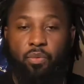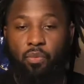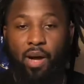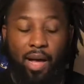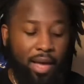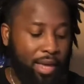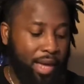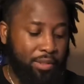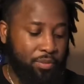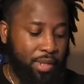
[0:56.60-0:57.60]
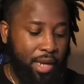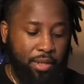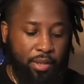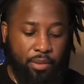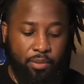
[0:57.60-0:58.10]
Why, I do not
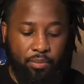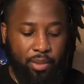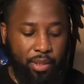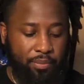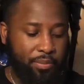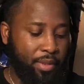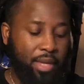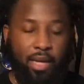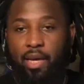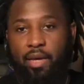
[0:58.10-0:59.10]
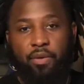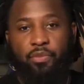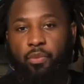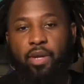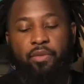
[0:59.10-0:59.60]
know, but for
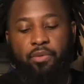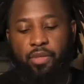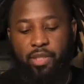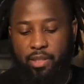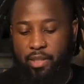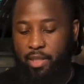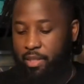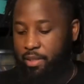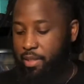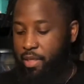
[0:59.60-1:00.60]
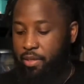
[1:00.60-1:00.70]
whatever reason in the sneaker